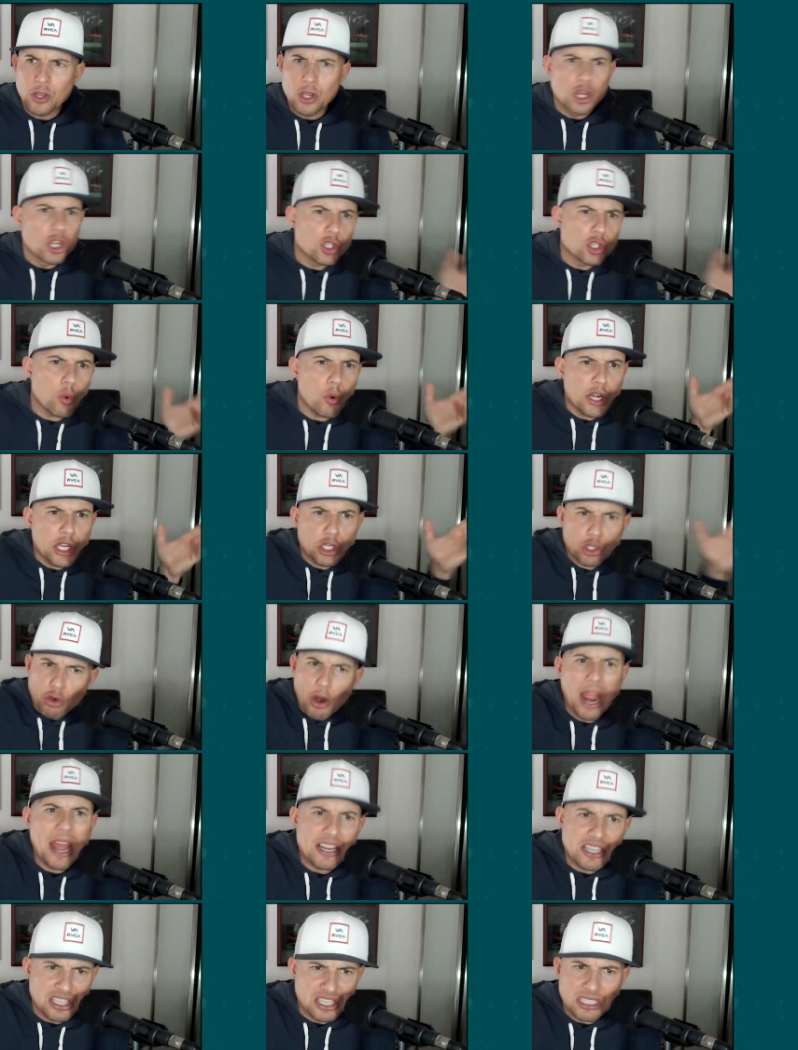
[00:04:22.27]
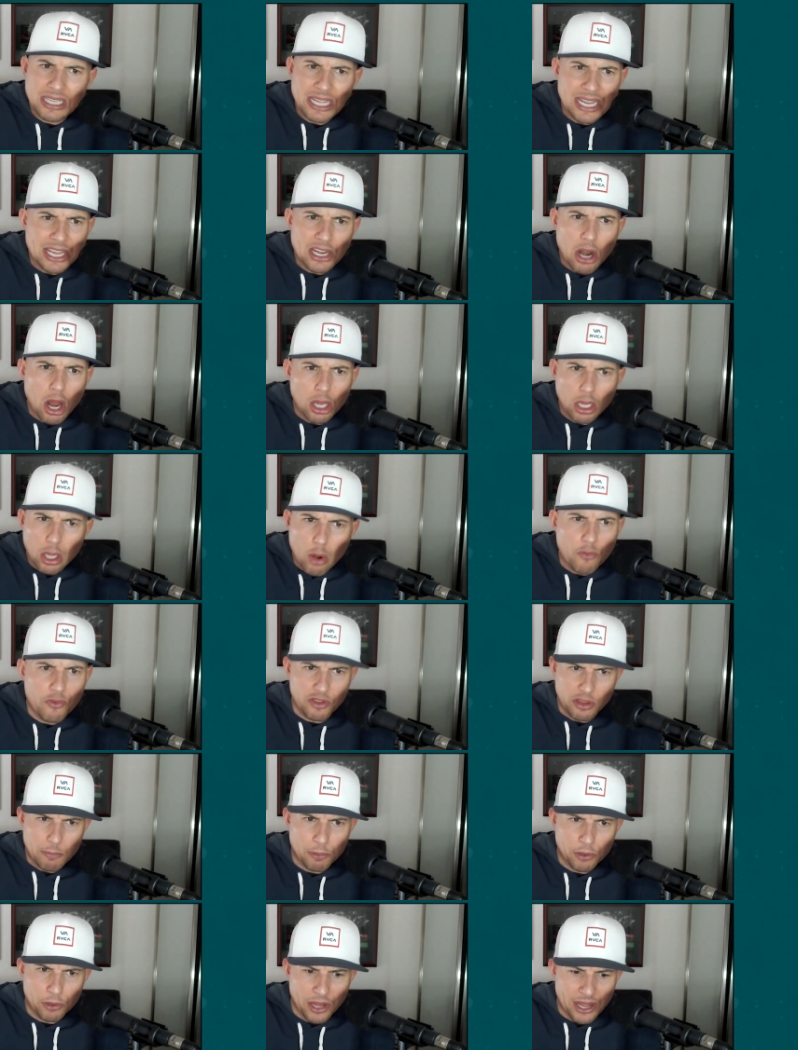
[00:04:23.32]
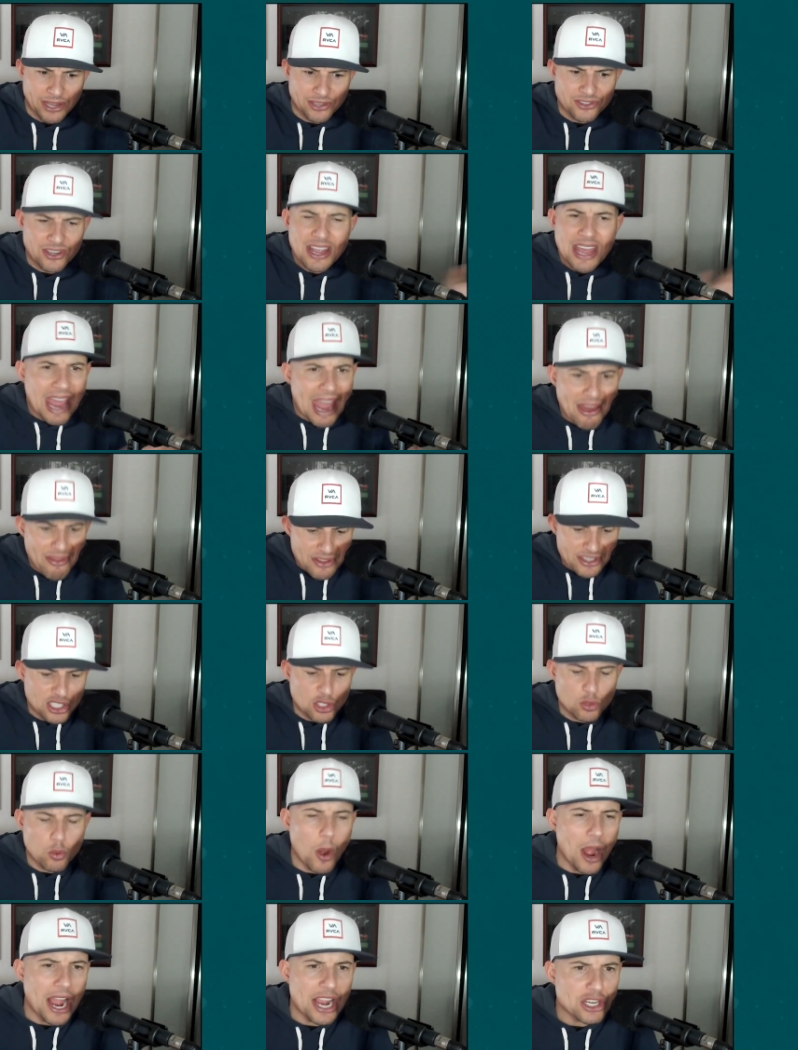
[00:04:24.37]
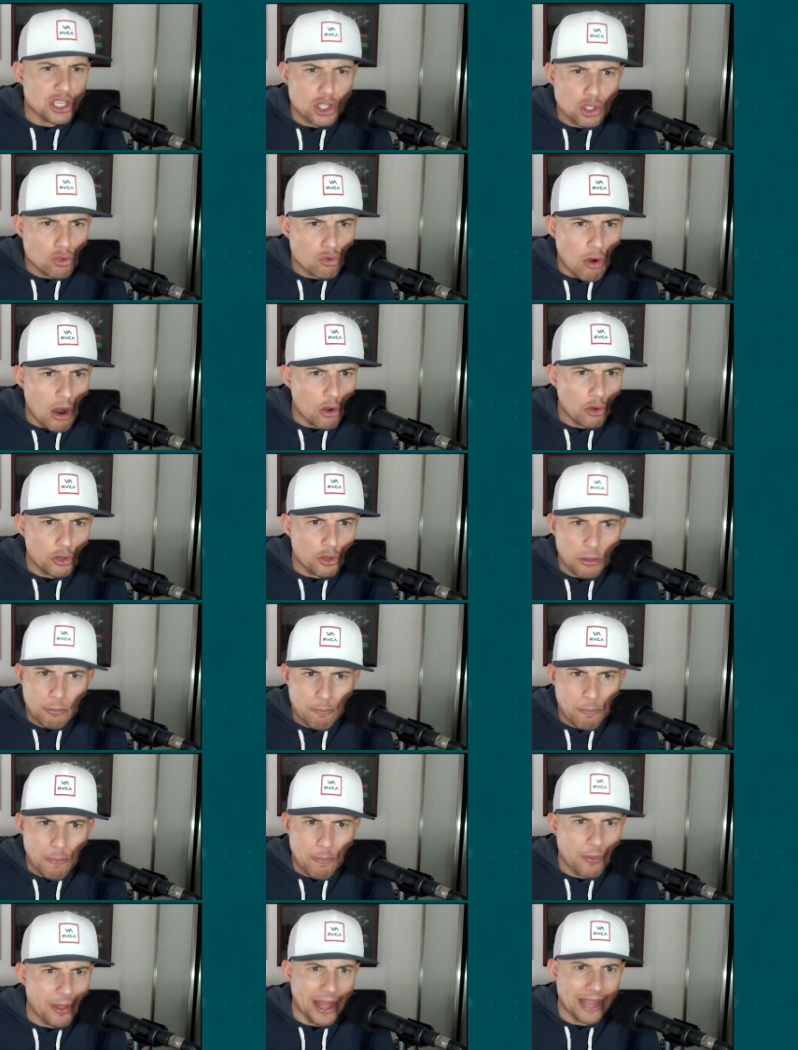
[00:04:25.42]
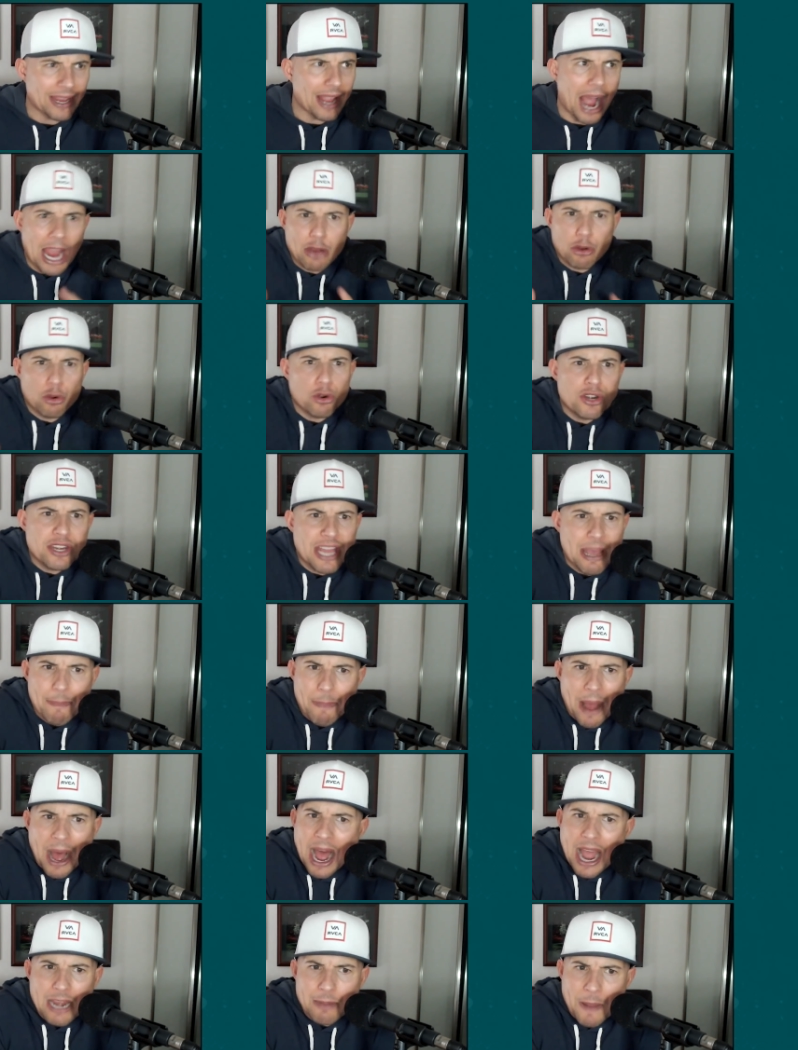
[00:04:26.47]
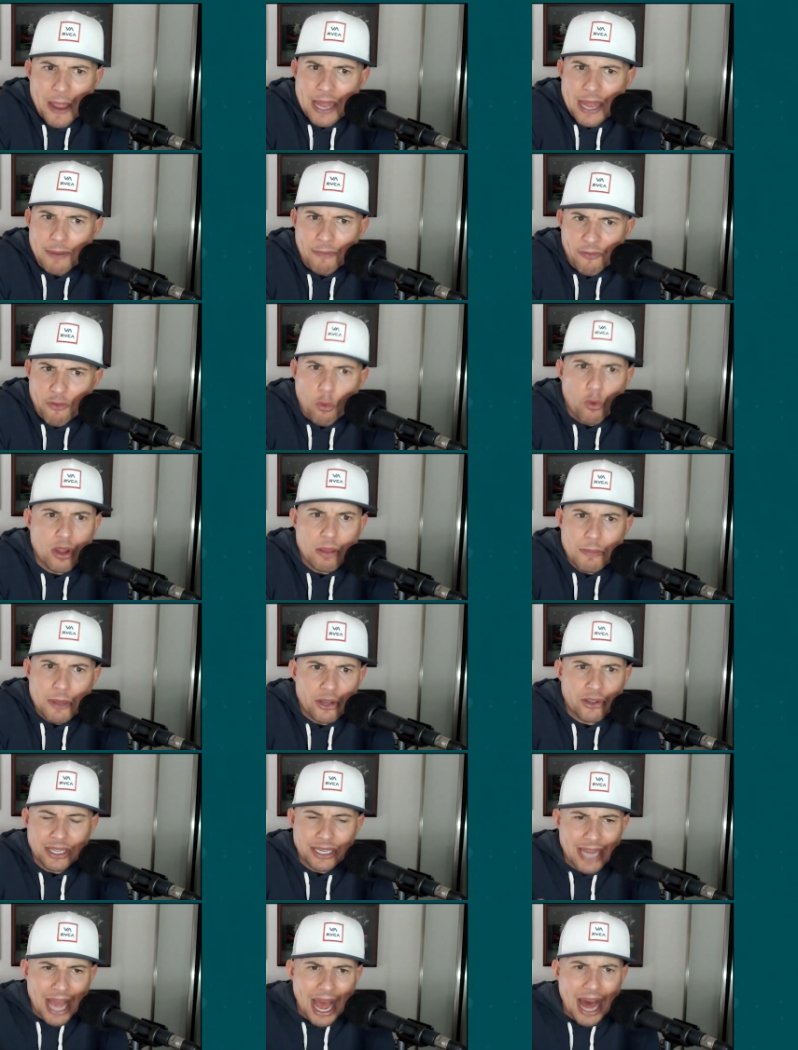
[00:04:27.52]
So when you try to sling it all over the place, and this is why I struggled to, like, I couldn't get behind paying him $40 million,